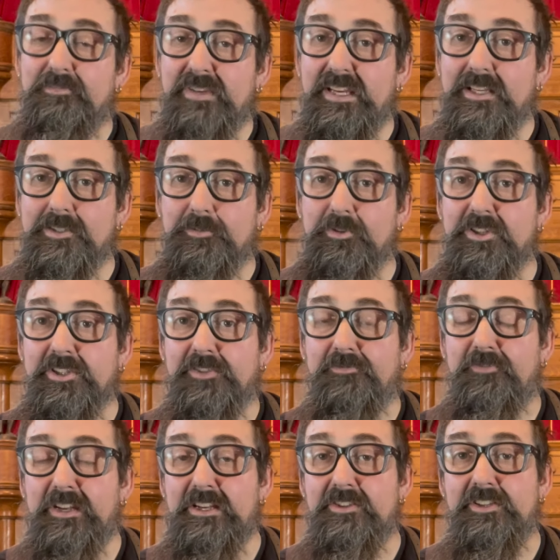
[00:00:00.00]
piece we're just
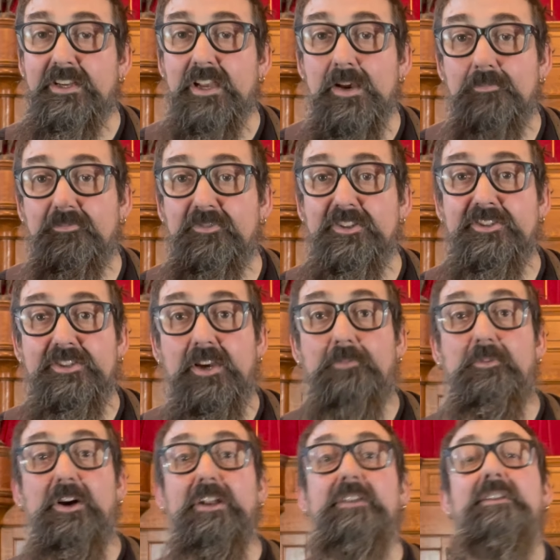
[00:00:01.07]
finishing up for
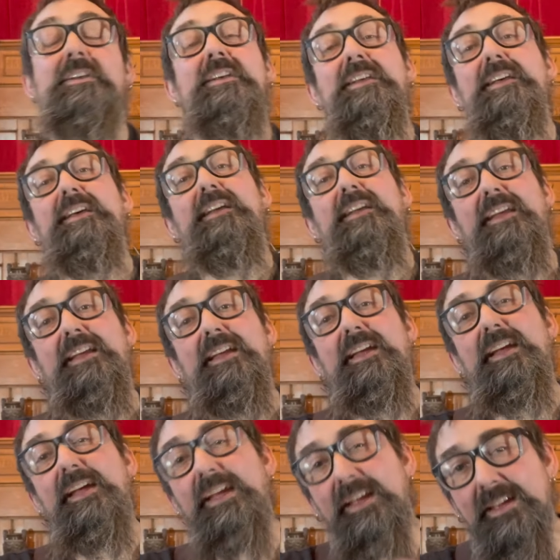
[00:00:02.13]
someone
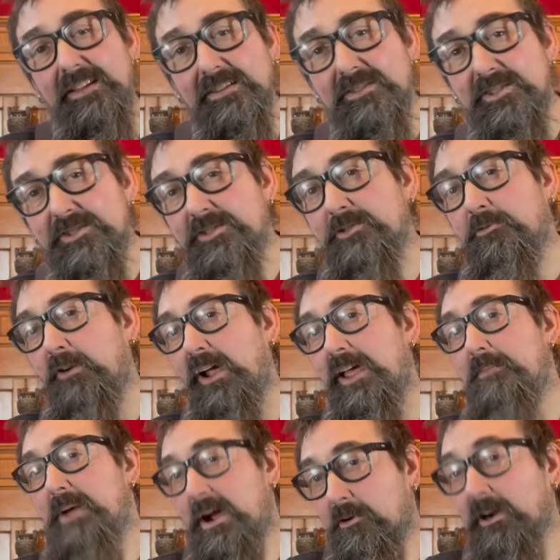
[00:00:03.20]
and
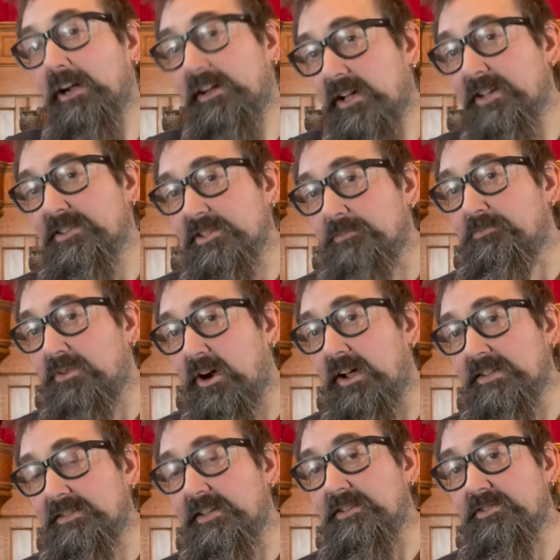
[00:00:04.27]
describe how our custom
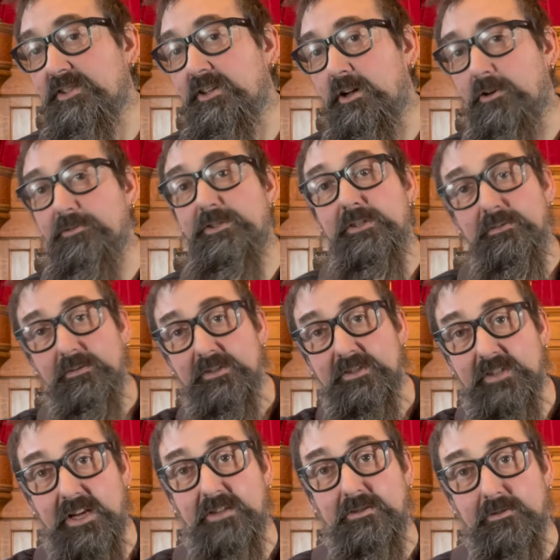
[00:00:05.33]
process goes.
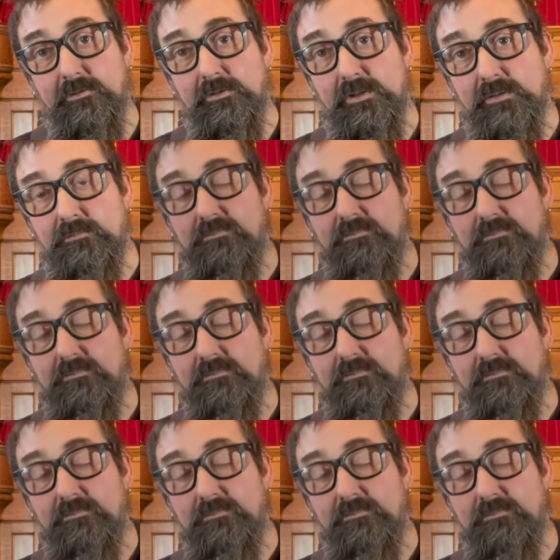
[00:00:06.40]
Stay tuned.